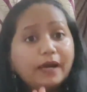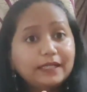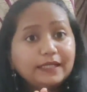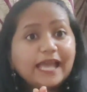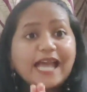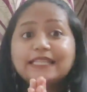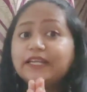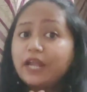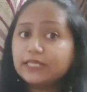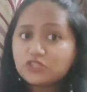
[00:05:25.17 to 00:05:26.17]
but at
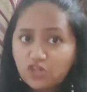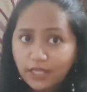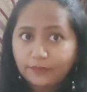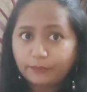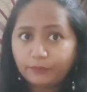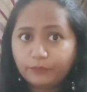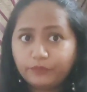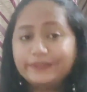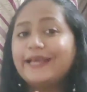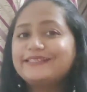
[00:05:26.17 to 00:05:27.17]
the right time.
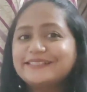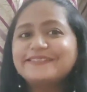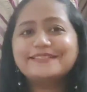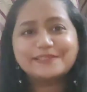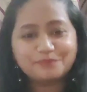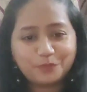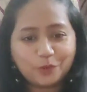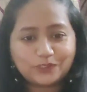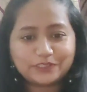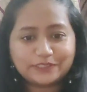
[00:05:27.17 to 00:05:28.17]
That is
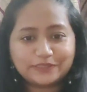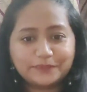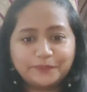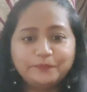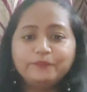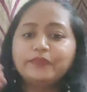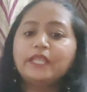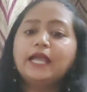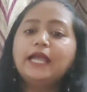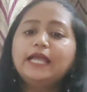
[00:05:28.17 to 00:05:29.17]
important.
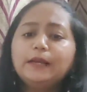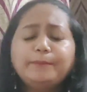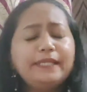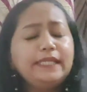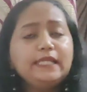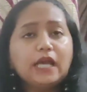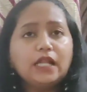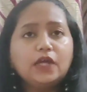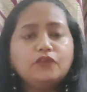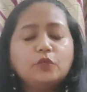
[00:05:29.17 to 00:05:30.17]
Completely
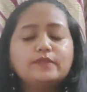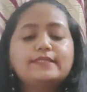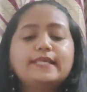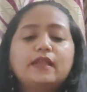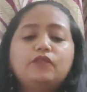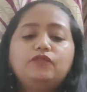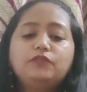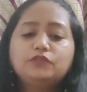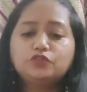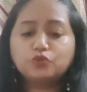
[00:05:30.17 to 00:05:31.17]
allow yourself
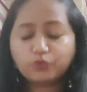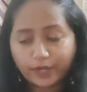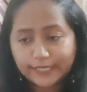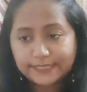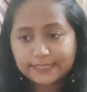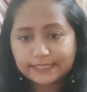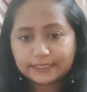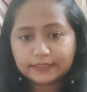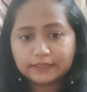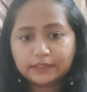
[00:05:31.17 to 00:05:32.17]
to rest
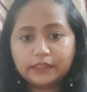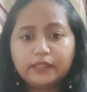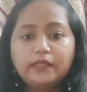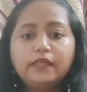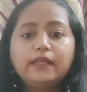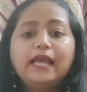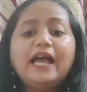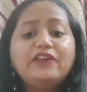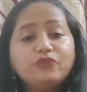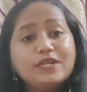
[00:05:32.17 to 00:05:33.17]

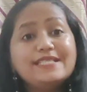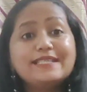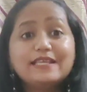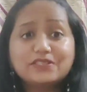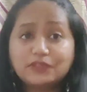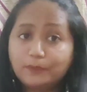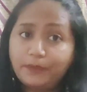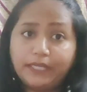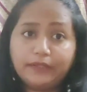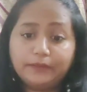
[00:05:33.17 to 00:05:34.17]
and reset the
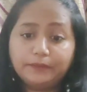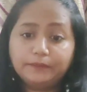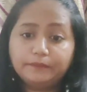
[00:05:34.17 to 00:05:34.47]
mind.